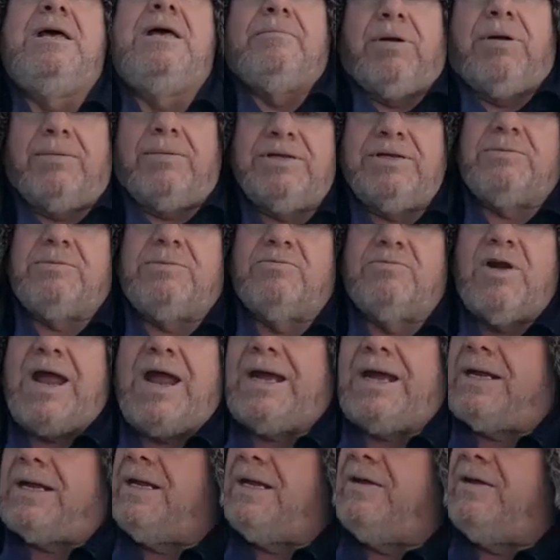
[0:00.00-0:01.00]
probably Jim
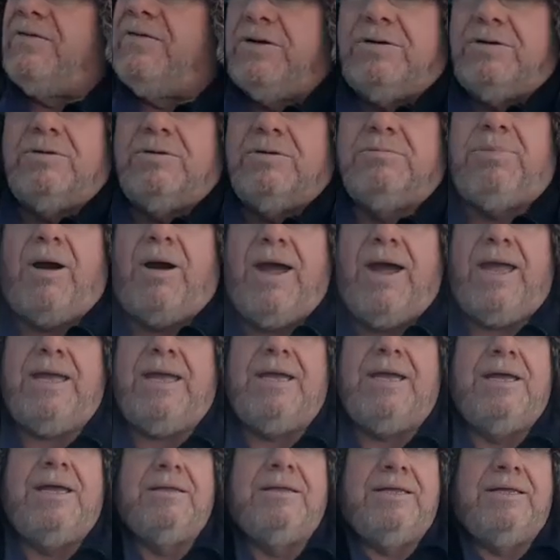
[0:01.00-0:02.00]
Ratcliffe who would
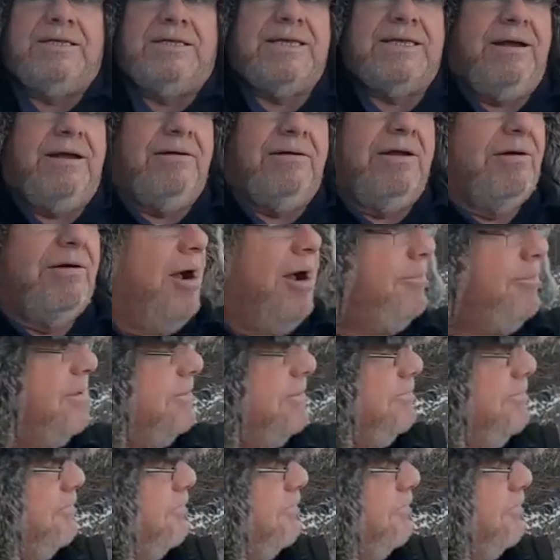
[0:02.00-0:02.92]
buy this area up.